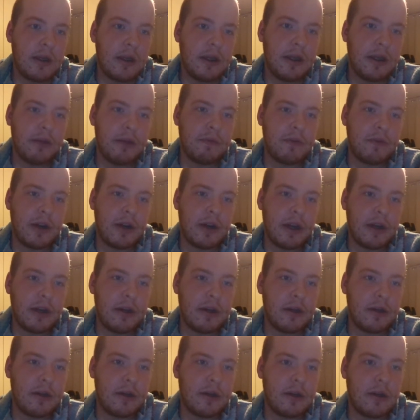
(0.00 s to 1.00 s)
He
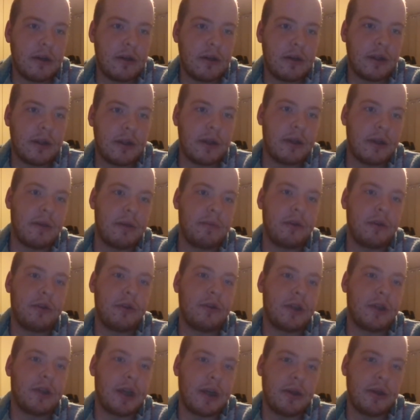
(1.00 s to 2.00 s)
invited her to come
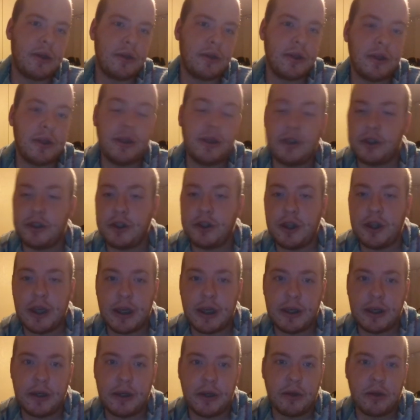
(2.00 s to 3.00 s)
to his house, and she
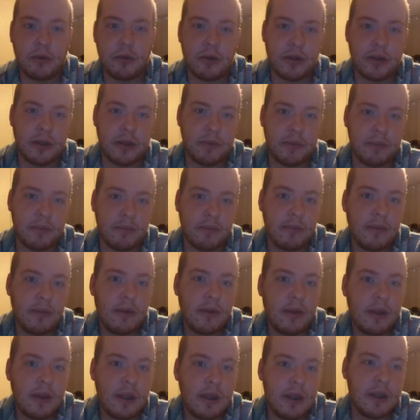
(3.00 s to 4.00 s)
had to go with him.
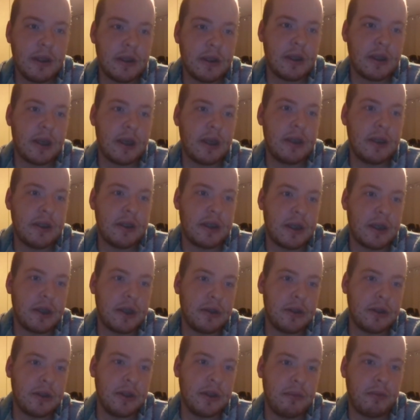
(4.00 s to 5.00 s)
Inside his
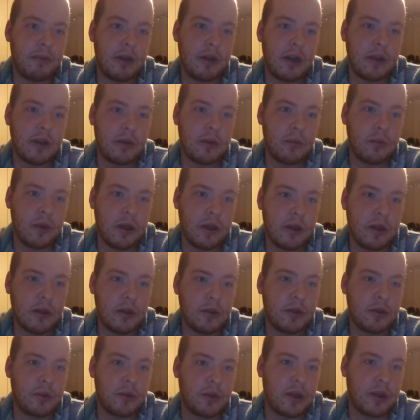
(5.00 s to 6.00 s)
house, he blocked the
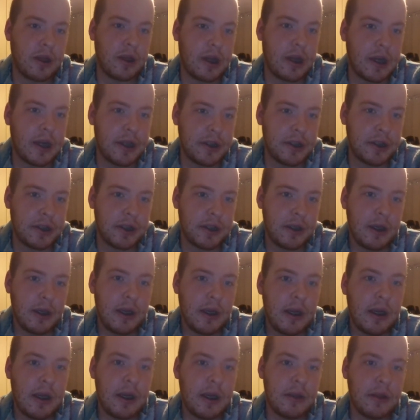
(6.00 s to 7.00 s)
windows with ice
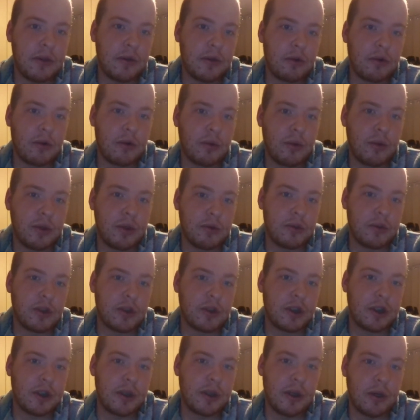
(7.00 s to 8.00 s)
and the doorway with
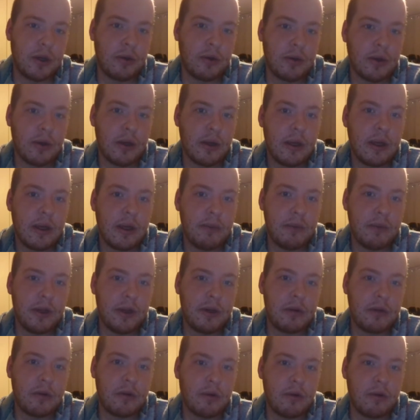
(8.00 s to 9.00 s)
snow and
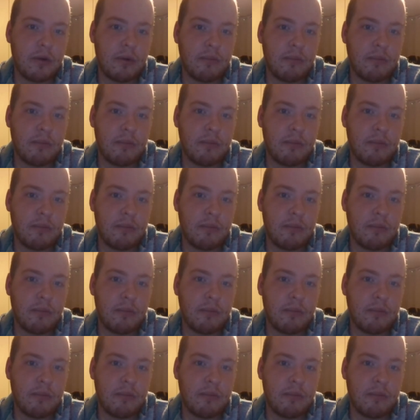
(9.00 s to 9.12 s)
made